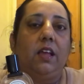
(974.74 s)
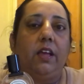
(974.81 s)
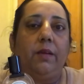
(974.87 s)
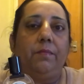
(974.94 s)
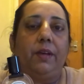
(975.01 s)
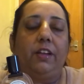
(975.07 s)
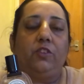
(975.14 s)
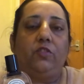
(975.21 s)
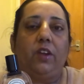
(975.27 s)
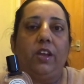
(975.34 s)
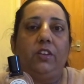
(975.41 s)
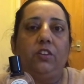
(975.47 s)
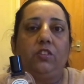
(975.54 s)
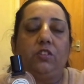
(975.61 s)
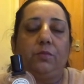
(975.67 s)
I try
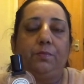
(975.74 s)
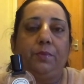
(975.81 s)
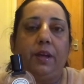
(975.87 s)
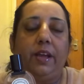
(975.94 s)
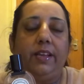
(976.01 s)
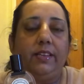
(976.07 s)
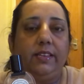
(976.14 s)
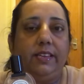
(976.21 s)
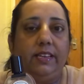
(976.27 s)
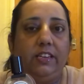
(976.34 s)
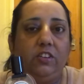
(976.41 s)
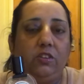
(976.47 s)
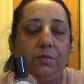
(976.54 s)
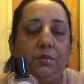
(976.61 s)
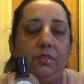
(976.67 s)
not to buy
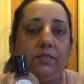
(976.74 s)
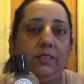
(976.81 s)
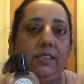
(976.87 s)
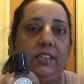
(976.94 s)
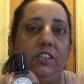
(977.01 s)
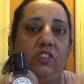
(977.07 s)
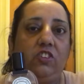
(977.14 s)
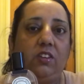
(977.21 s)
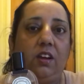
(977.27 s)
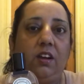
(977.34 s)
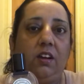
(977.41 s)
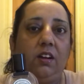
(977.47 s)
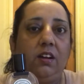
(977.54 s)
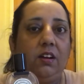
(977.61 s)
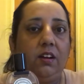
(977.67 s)
niche because niche
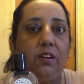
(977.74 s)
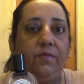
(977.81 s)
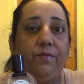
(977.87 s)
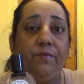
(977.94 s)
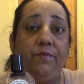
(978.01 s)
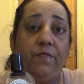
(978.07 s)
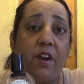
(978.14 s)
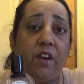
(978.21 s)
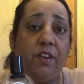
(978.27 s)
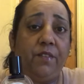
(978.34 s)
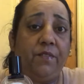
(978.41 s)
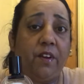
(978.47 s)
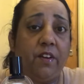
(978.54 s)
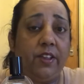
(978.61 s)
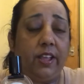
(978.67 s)
are very,
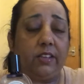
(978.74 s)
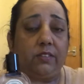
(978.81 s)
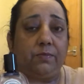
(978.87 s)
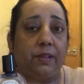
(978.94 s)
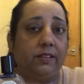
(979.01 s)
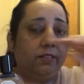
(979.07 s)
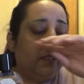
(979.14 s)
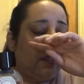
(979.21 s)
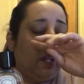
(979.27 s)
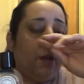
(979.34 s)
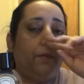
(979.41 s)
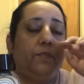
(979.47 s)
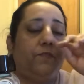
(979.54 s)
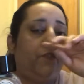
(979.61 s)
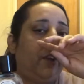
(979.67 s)
very expensive. I
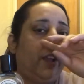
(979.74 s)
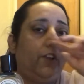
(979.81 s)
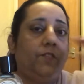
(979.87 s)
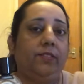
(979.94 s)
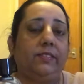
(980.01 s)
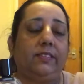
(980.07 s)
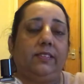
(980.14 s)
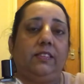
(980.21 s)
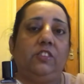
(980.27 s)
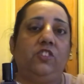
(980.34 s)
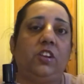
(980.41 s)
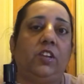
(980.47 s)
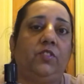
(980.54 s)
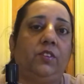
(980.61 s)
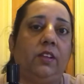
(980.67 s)
mean, fragrances in
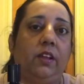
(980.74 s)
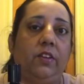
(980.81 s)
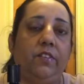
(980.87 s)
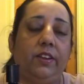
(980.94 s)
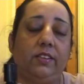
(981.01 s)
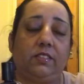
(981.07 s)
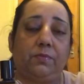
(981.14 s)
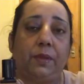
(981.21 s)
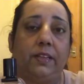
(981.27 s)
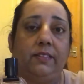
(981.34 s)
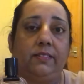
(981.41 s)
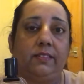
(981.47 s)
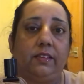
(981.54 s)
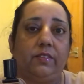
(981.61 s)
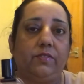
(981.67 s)
general are
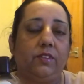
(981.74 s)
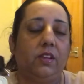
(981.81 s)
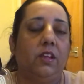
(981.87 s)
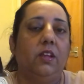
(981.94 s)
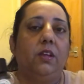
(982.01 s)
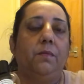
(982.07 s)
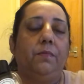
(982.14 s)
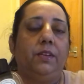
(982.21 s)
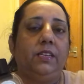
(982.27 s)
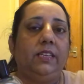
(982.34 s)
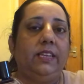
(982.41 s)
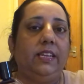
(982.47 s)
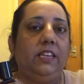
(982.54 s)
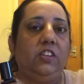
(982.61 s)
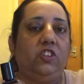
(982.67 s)
expensive, but
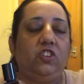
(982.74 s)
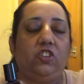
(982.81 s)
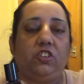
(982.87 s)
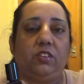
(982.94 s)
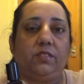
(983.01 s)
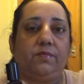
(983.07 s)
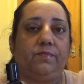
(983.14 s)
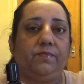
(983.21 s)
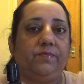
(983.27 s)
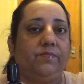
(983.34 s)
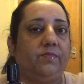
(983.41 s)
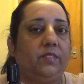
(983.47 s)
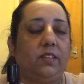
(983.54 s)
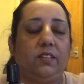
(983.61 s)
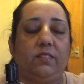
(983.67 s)
niche,
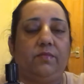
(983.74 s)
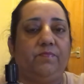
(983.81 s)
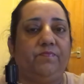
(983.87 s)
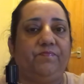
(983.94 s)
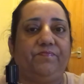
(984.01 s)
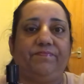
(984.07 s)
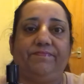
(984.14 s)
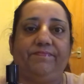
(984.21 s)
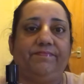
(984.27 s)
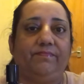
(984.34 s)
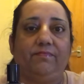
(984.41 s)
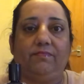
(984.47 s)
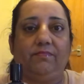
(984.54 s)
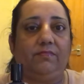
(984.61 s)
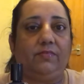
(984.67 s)

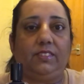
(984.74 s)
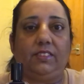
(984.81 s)
no,